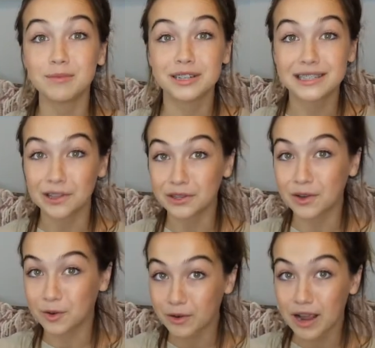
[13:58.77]
I'm going to sound like
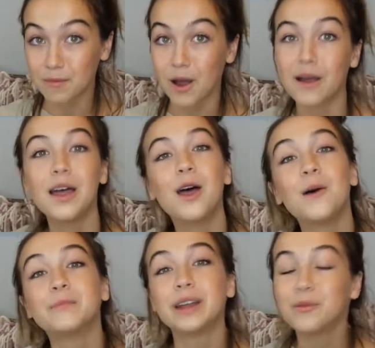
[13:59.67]
a grandma,
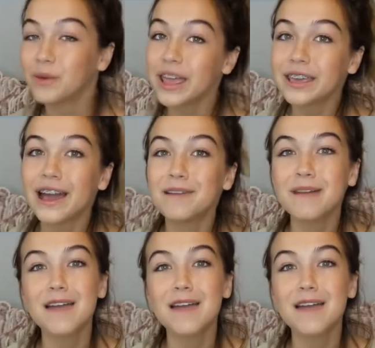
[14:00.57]
but I wake up,